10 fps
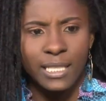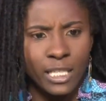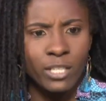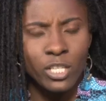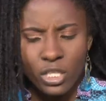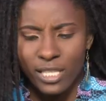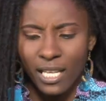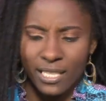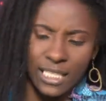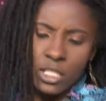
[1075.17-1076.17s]
So
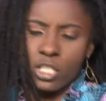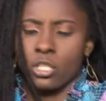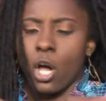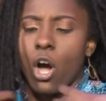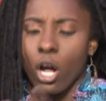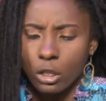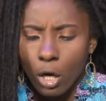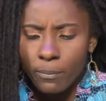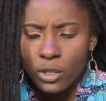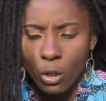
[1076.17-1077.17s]
it doesn't all
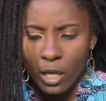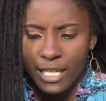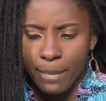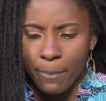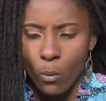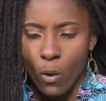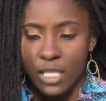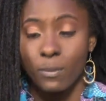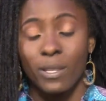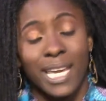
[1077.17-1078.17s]
come down on them at
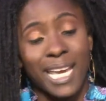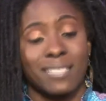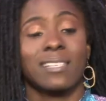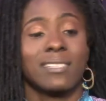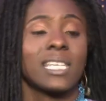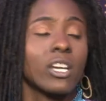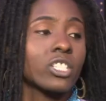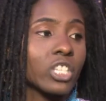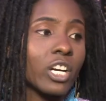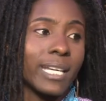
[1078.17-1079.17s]
once, but they get to see your
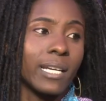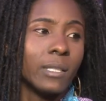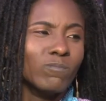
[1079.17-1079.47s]
journey.